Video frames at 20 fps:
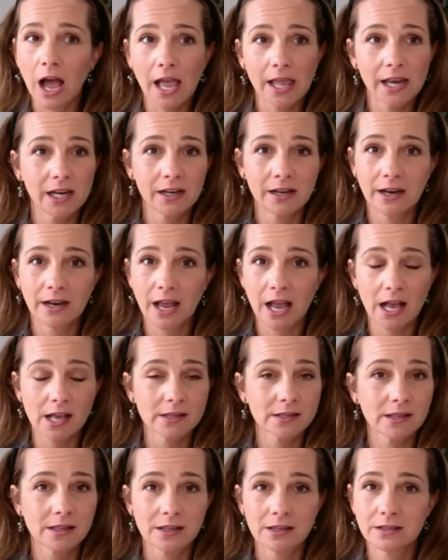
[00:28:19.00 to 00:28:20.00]
I didn't
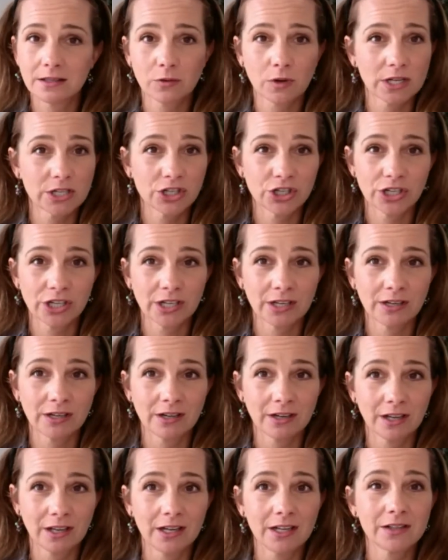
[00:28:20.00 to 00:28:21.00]
ask this
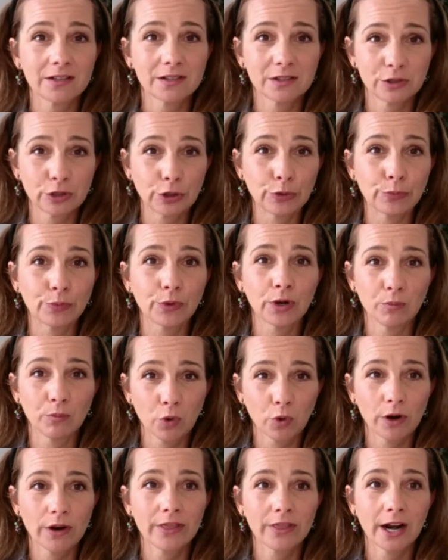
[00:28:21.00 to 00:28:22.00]
question. And it's super
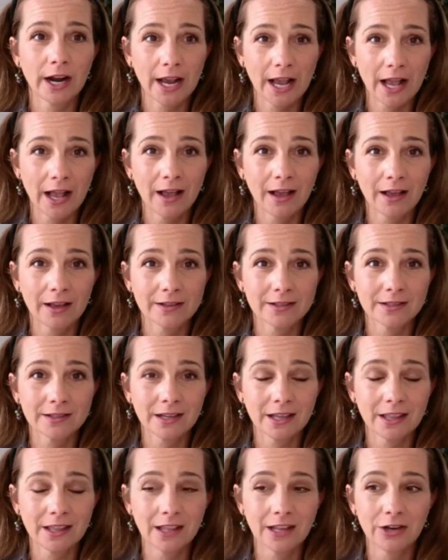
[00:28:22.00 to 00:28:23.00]
important that I
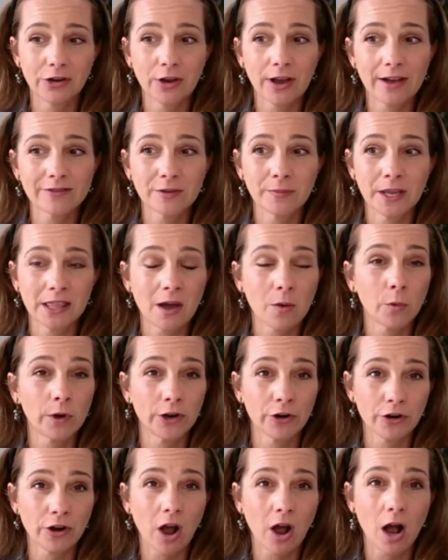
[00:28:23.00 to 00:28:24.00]
asked. And then you have to make that
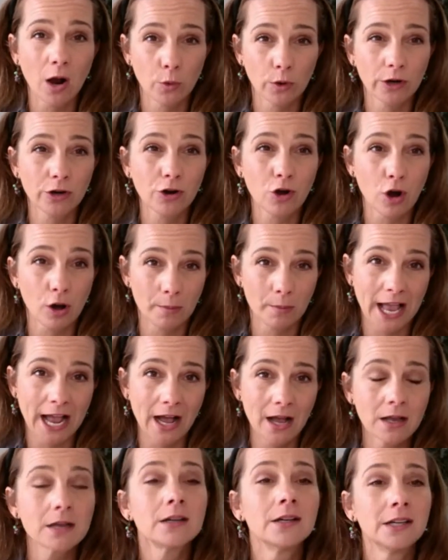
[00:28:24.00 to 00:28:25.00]
weird, awkward call
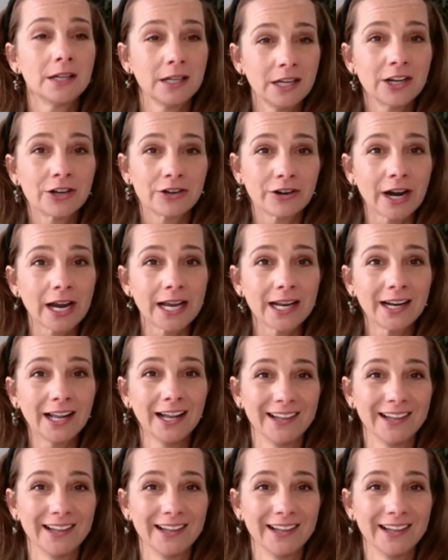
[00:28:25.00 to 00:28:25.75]
back right?